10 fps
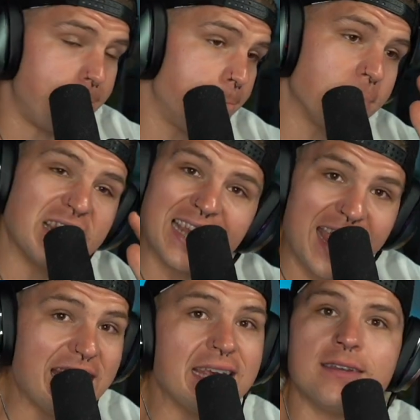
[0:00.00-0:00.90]

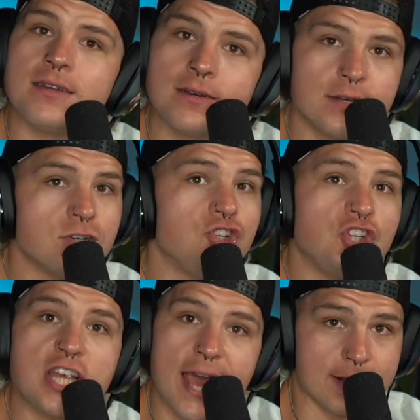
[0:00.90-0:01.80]
plain
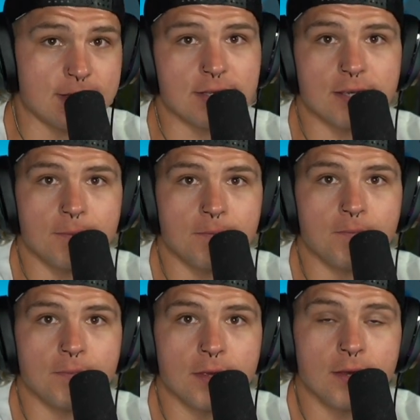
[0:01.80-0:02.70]
Chex.
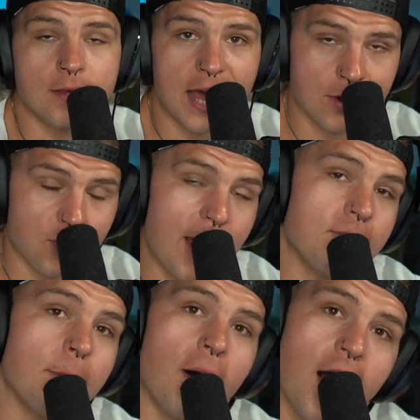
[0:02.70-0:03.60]
I grabbed
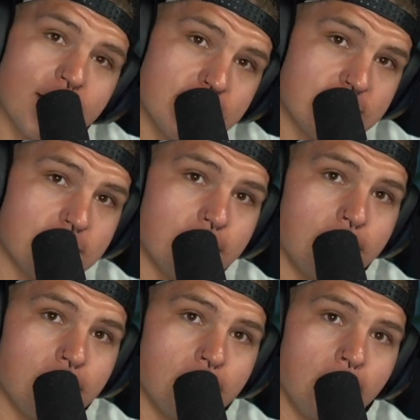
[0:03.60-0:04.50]
the box.
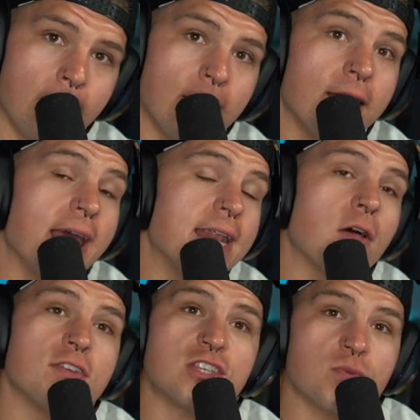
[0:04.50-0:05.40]
And now
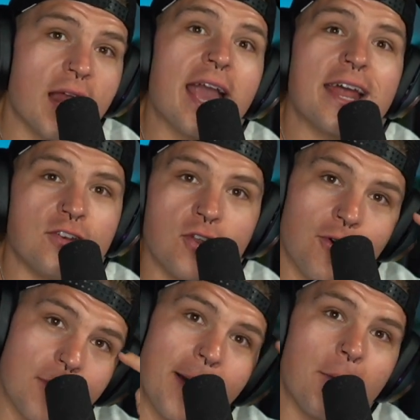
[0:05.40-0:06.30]
this is when I had known
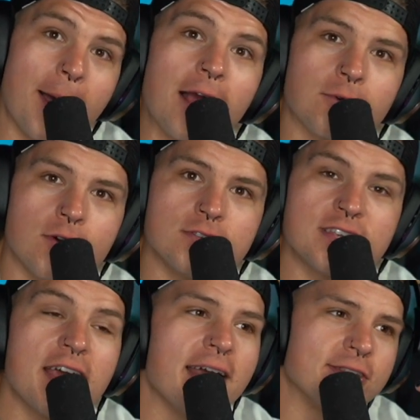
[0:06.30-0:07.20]
about macros.
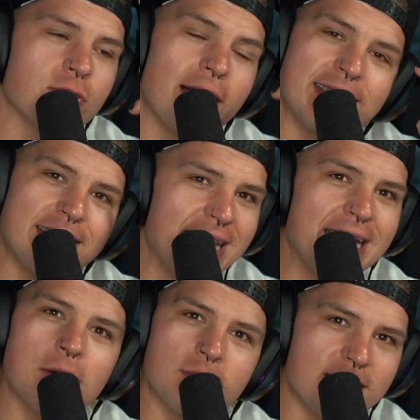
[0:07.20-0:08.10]
And so I didn't eat
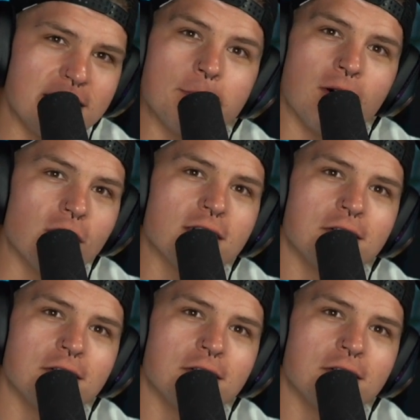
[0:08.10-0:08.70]
it with any milk